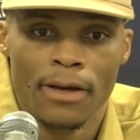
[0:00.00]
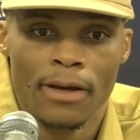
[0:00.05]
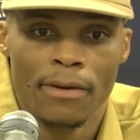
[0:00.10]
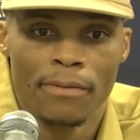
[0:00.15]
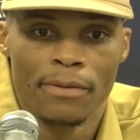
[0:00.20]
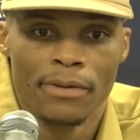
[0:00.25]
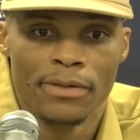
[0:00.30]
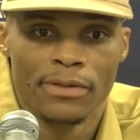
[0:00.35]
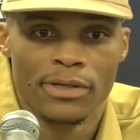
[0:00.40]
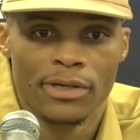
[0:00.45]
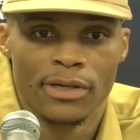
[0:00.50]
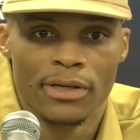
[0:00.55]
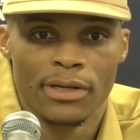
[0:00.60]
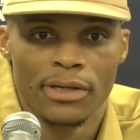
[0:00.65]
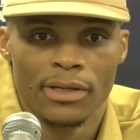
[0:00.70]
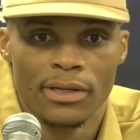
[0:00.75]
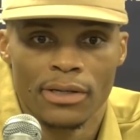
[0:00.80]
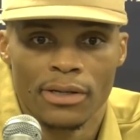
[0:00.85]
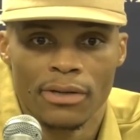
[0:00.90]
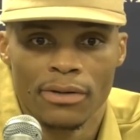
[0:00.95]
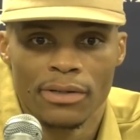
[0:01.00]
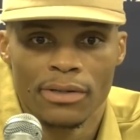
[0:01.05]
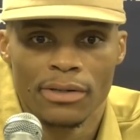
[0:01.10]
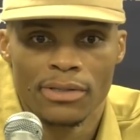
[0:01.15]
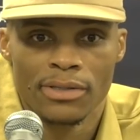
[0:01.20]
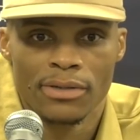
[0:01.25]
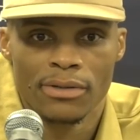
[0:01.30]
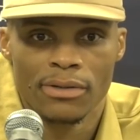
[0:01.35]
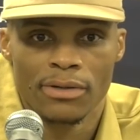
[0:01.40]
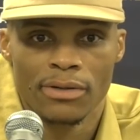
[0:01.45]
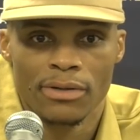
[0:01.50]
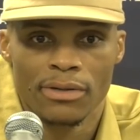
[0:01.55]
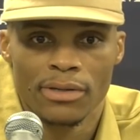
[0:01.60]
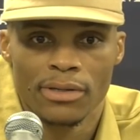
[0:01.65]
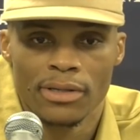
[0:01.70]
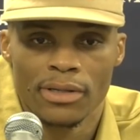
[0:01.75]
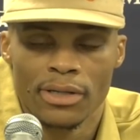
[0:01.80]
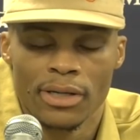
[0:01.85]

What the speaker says: I mean, it's good. You know, he's still learning.